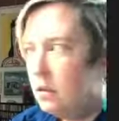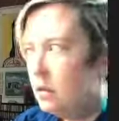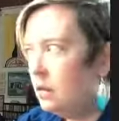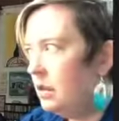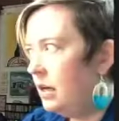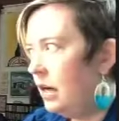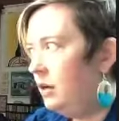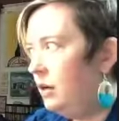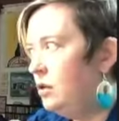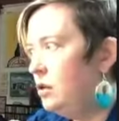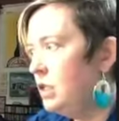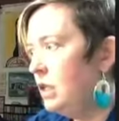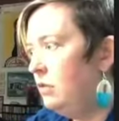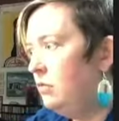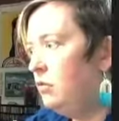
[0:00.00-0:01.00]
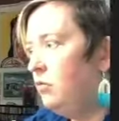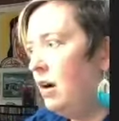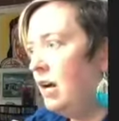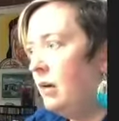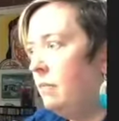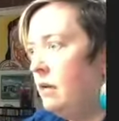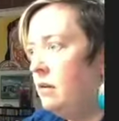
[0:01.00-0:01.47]
then I usually would
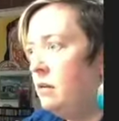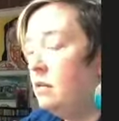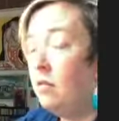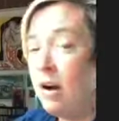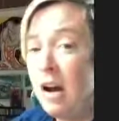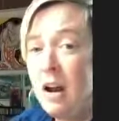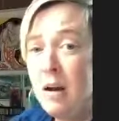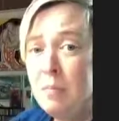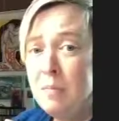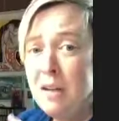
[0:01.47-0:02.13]
recommend Graham,